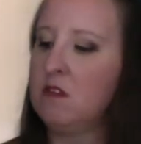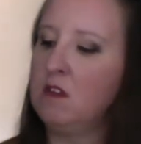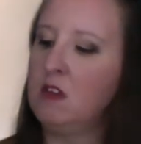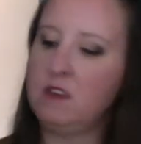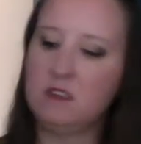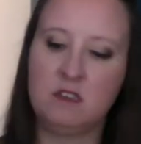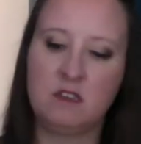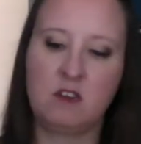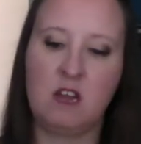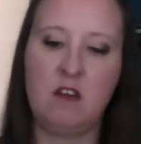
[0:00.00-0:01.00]
there's a little
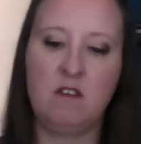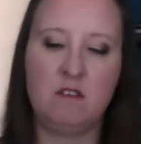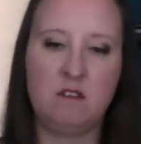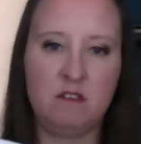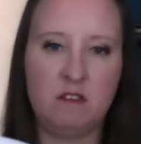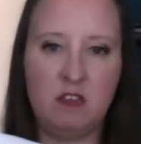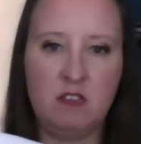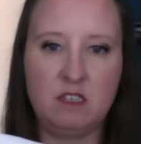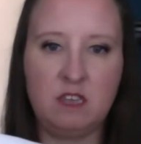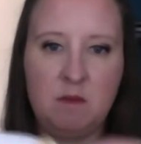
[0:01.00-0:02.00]
crown on the
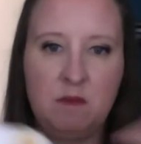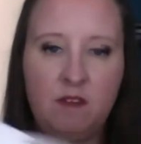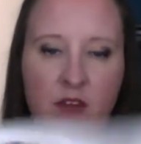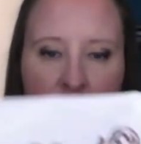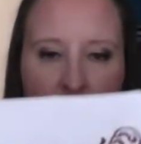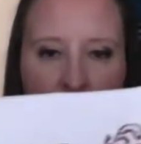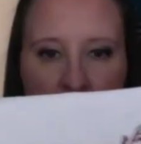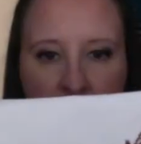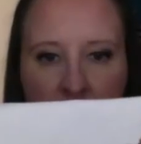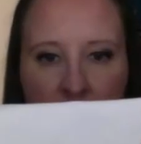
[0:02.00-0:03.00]
top of the honeybee.
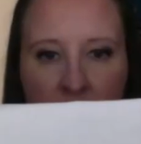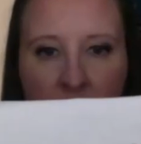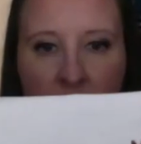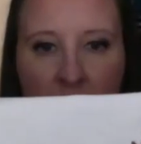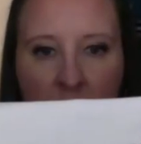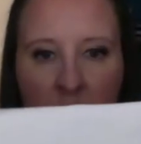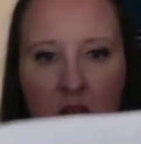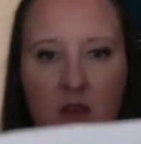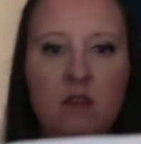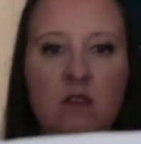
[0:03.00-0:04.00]

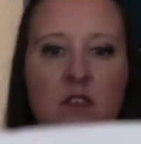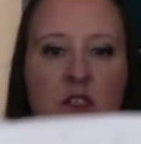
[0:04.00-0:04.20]
I'll show